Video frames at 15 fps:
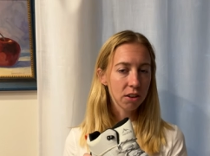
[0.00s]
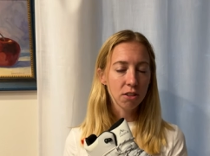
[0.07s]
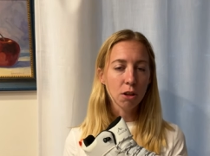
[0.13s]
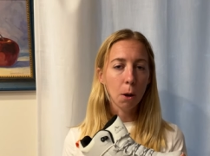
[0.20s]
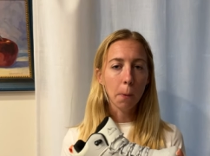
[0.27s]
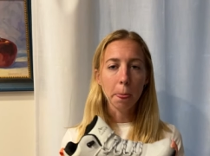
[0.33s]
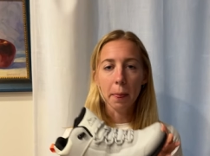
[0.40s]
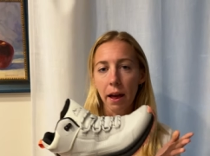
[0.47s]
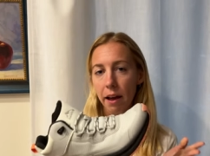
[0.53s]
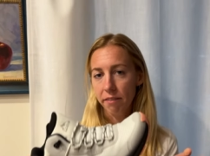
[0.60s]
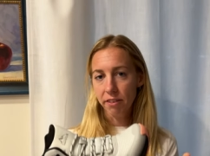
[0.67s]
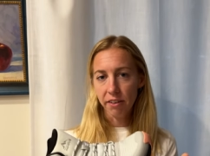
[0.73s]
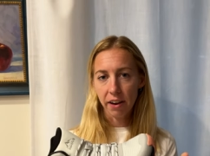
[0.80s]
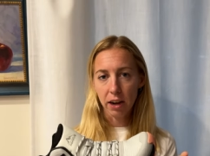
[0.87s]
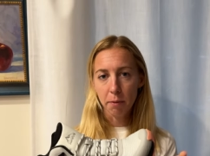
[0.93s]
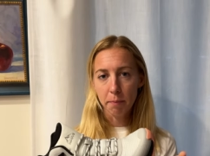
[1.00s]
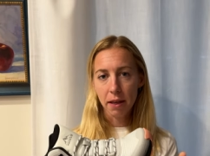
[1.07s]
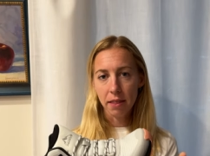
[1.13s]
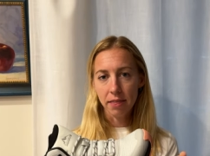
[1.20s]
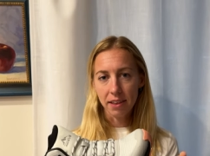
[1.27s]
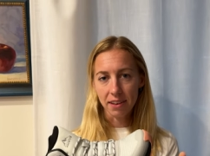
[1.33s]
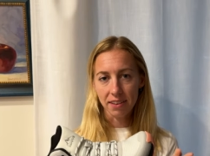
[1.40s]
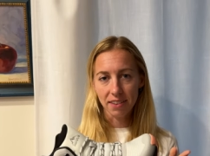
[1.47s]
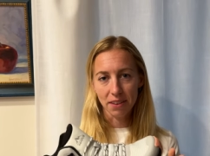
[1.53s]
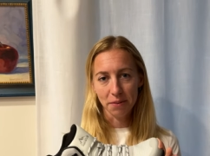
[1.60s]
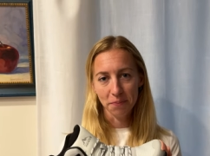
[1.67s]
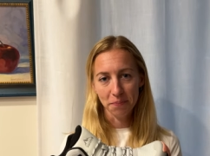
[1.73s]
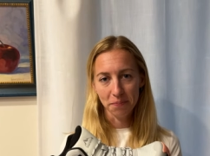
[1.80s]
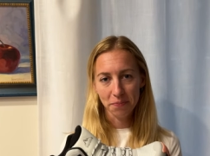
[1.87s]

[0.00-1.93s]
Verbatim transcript: So I recommend these.